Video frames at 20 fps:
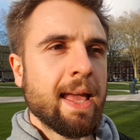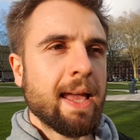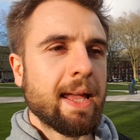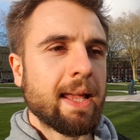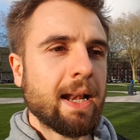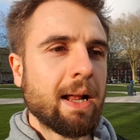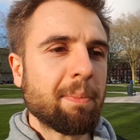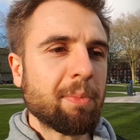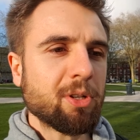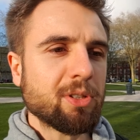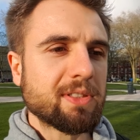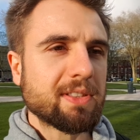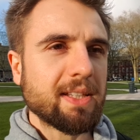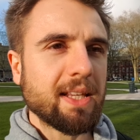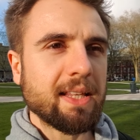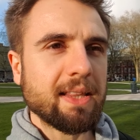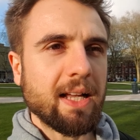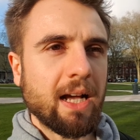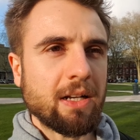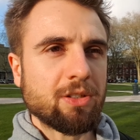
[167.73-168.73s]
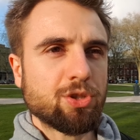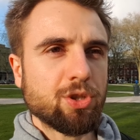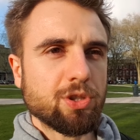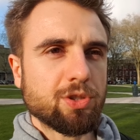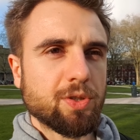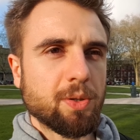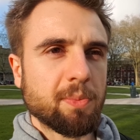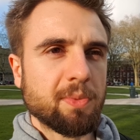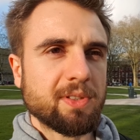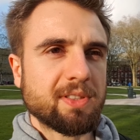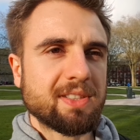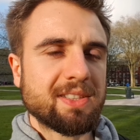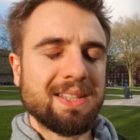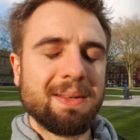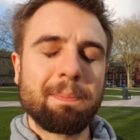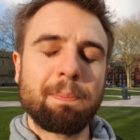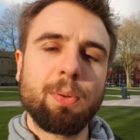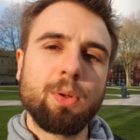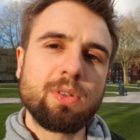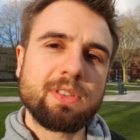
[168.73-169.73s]
And I'm not saying that just from the
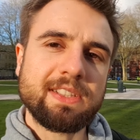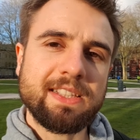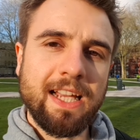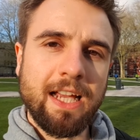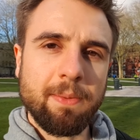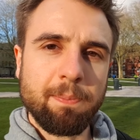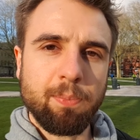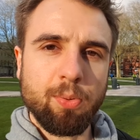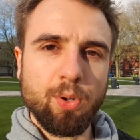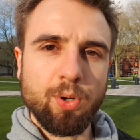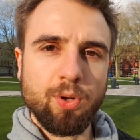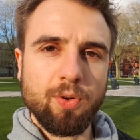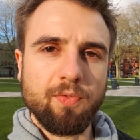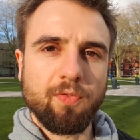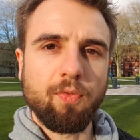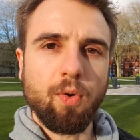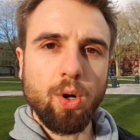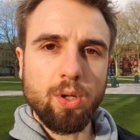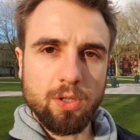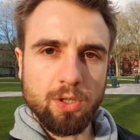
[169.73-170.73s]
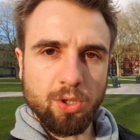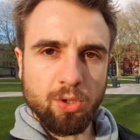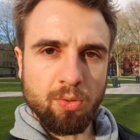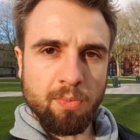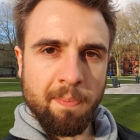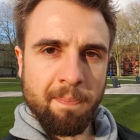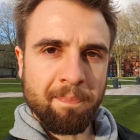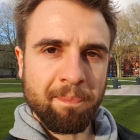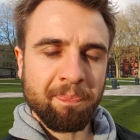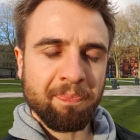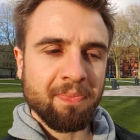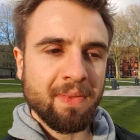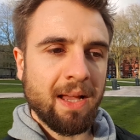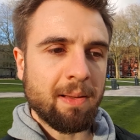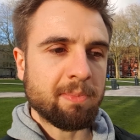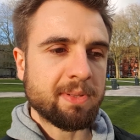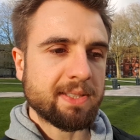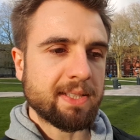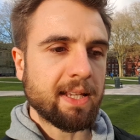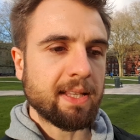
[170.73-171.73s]
simple standpoint of volume,
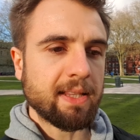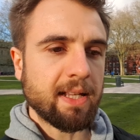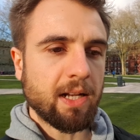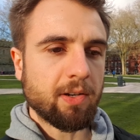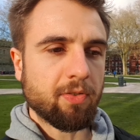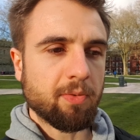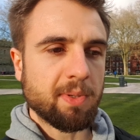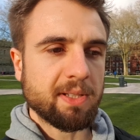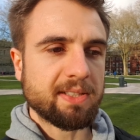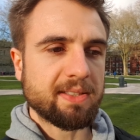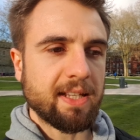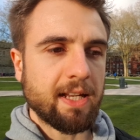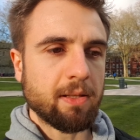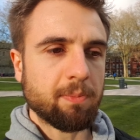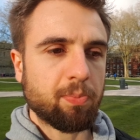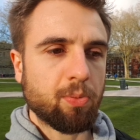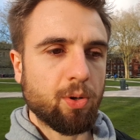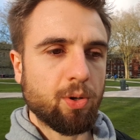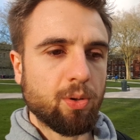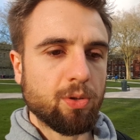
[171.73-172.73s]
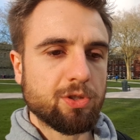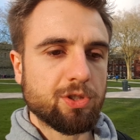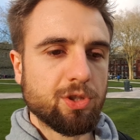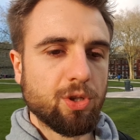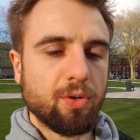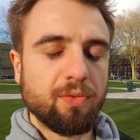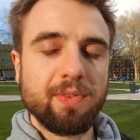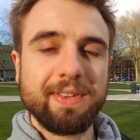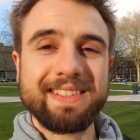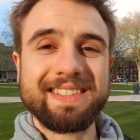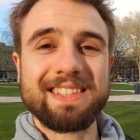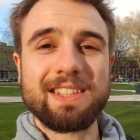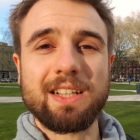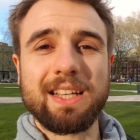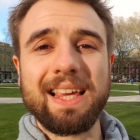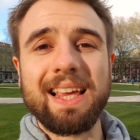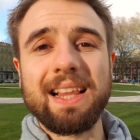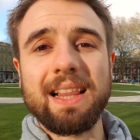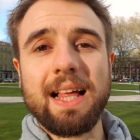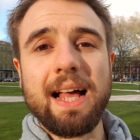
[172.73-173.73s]
I'm saying that from a standpoint also of
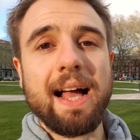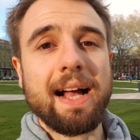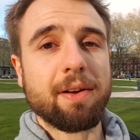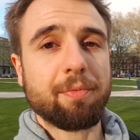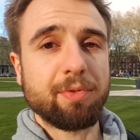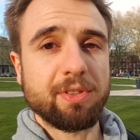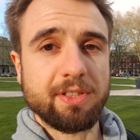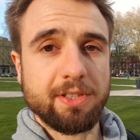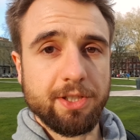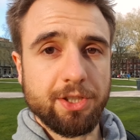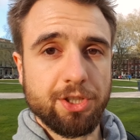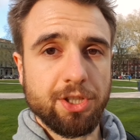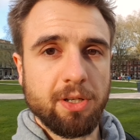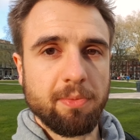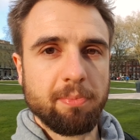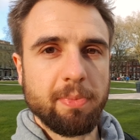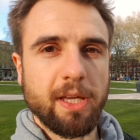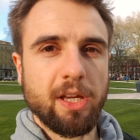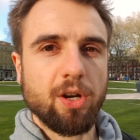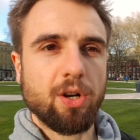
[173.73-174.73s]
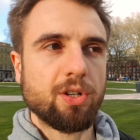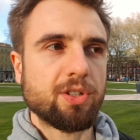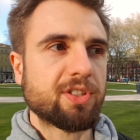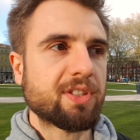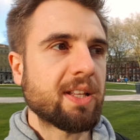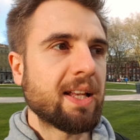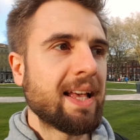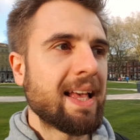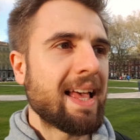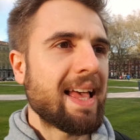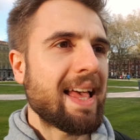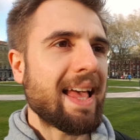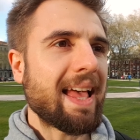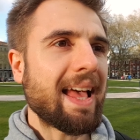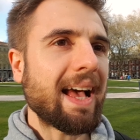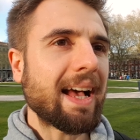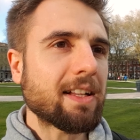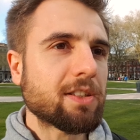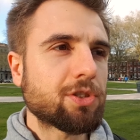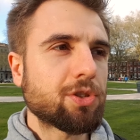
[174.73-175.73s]
skill acquisition because
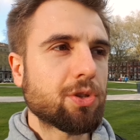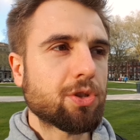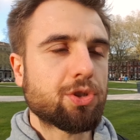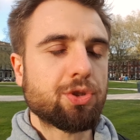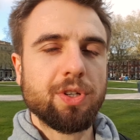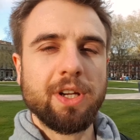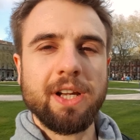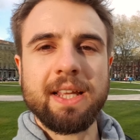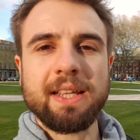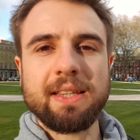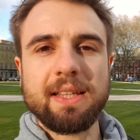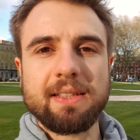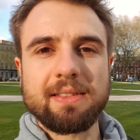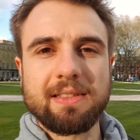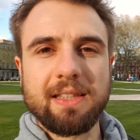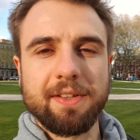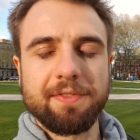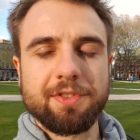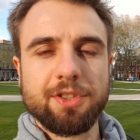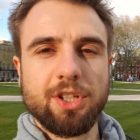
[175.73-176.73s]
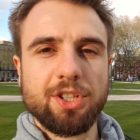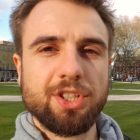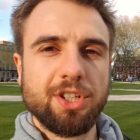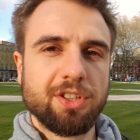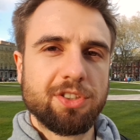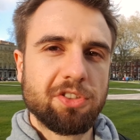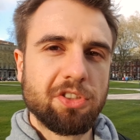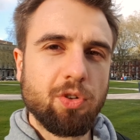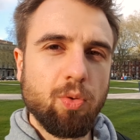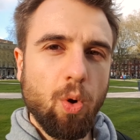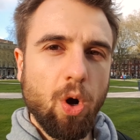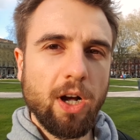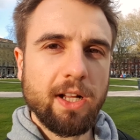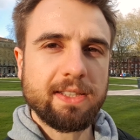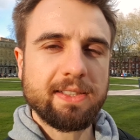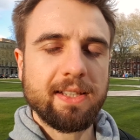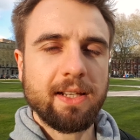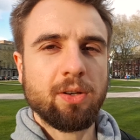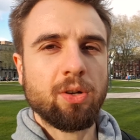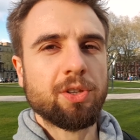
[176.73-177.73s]
as you're training these lifts such as
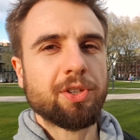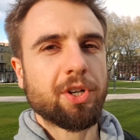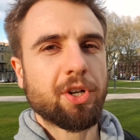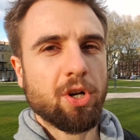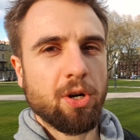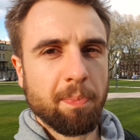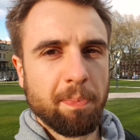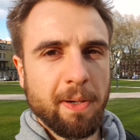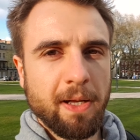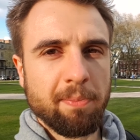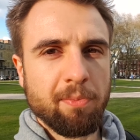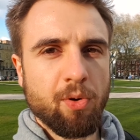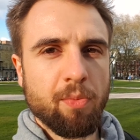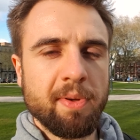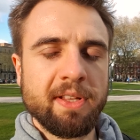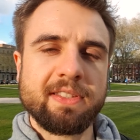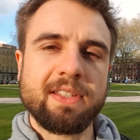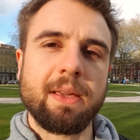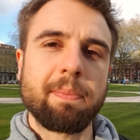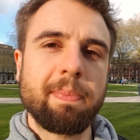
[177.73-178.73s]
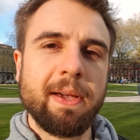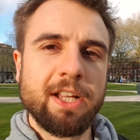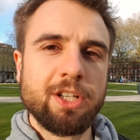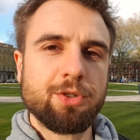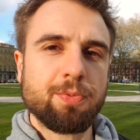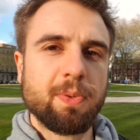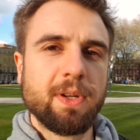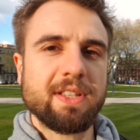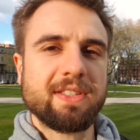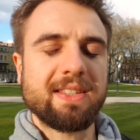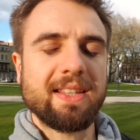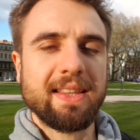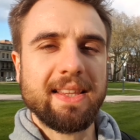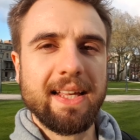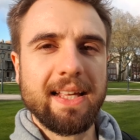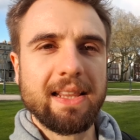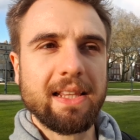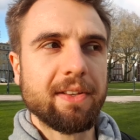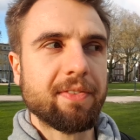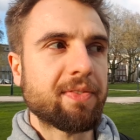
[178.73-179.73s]
squats and other compound movements like bench press, the
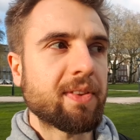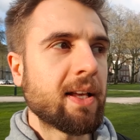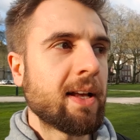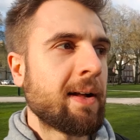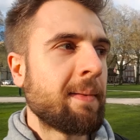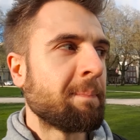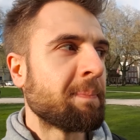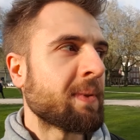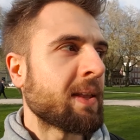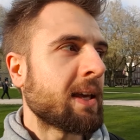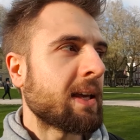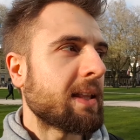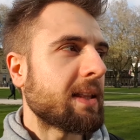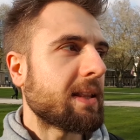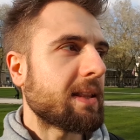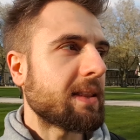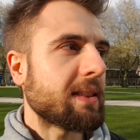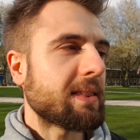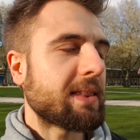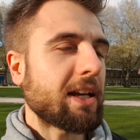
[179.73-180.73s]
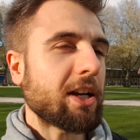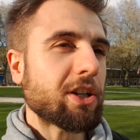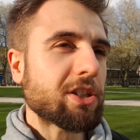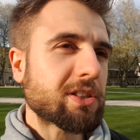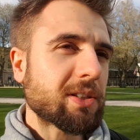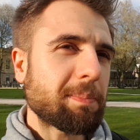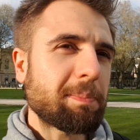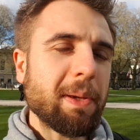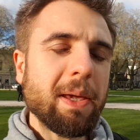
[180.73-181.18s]
deadlift, there's a